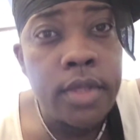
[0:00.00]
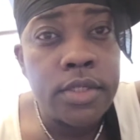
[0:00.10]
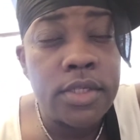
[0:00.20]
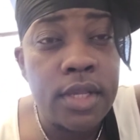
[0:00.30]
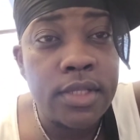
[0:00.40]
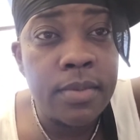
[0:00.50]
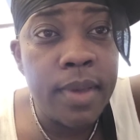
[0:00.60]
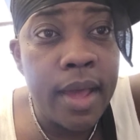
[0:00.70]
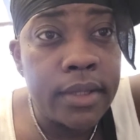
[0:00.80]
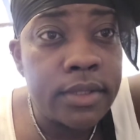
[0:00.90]
She said I'm
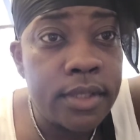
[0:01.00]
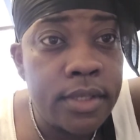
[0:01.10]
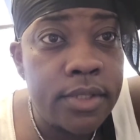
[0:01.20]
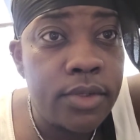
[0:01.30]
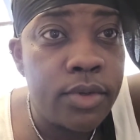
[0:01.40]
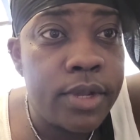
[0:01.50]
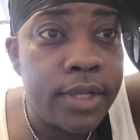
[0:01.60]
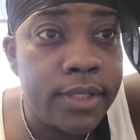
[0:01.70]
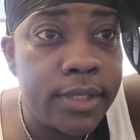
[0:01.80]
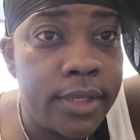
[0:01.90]
acting
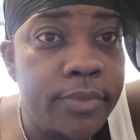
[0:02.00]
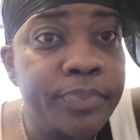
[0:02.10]
disoriented.